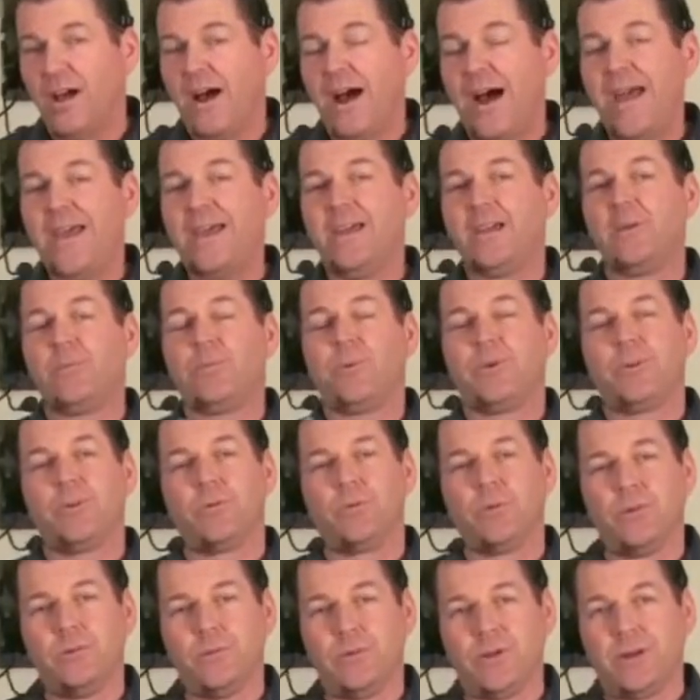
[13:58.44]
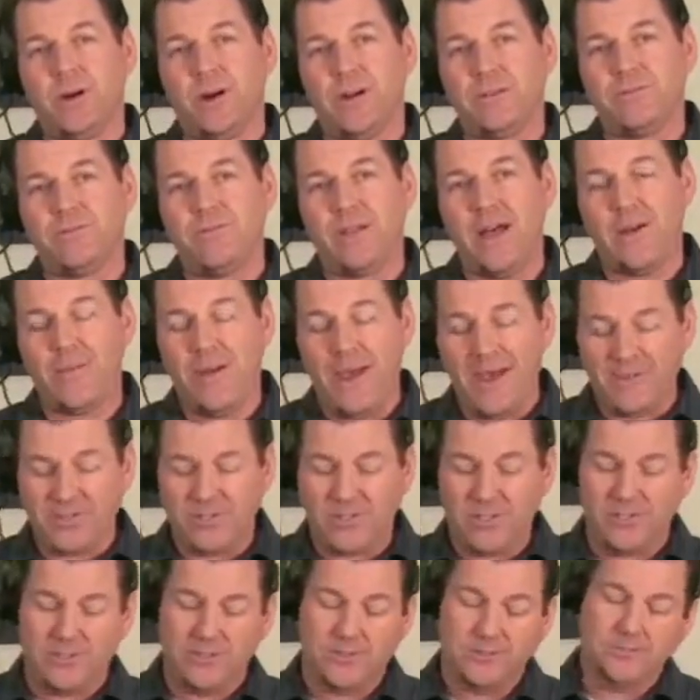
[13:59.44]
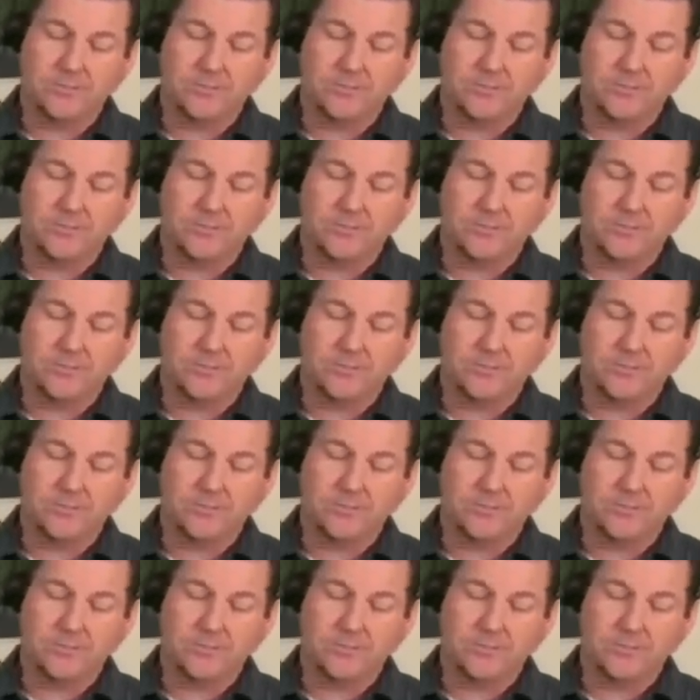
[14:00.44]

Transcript: I end up with a rudiment called flam accent.